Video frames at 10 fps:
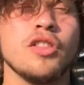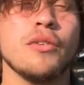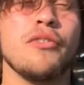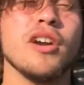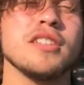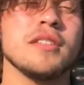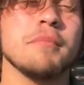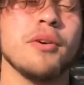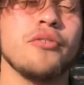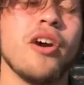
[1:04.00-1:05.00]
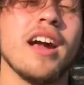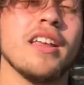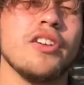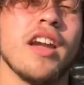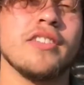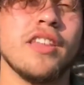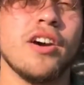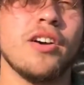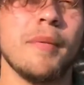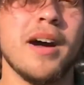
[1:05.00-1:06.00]
Before I let you guys
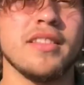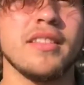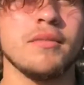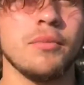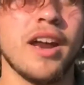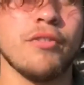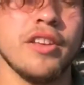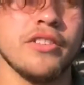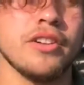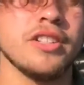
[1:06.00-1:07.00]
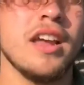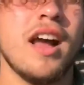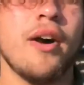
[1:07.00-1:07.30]
know about what I researched,